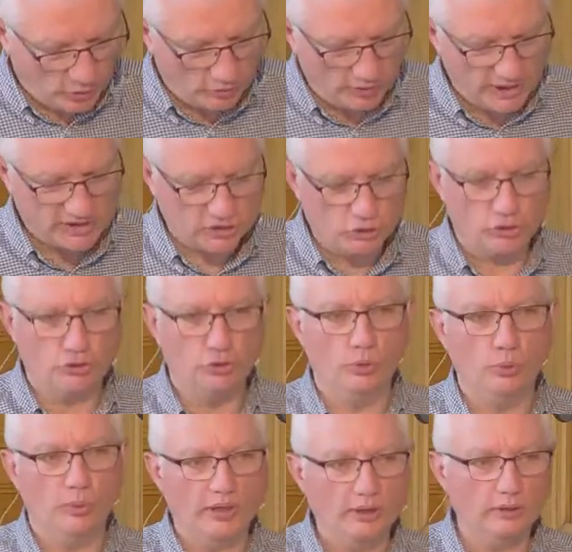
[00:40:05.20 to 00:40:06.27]
great. You
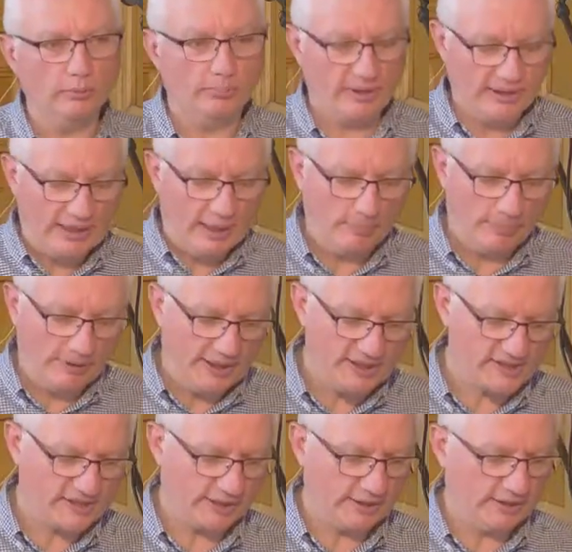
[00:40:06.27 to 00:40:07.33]
will be a
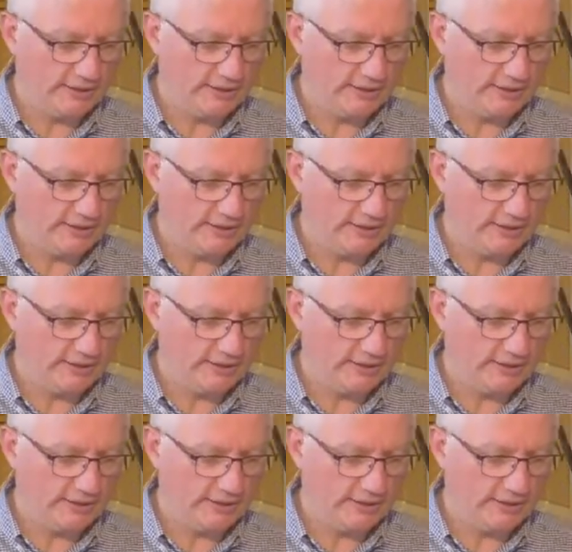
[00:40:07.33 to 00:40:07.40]
blessing.